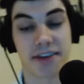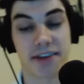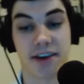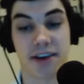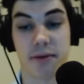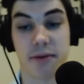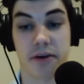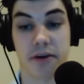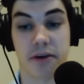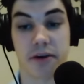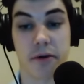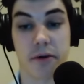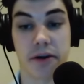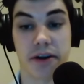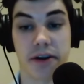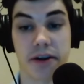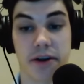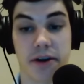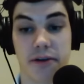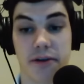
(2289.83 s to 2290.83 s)
time recording
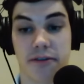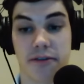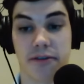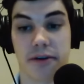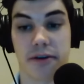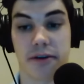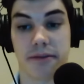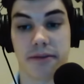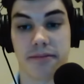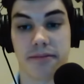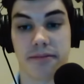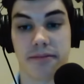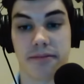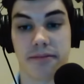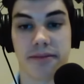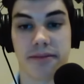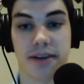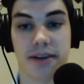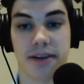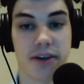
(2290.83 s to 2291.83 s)
here for
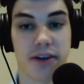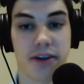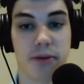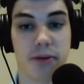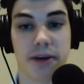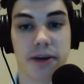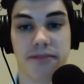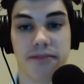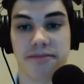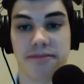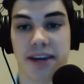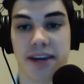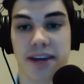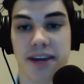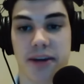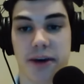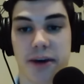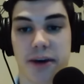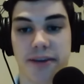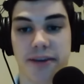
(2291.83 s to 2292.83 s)
a little bit,
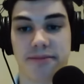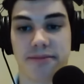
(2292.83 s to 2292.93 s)
anyway.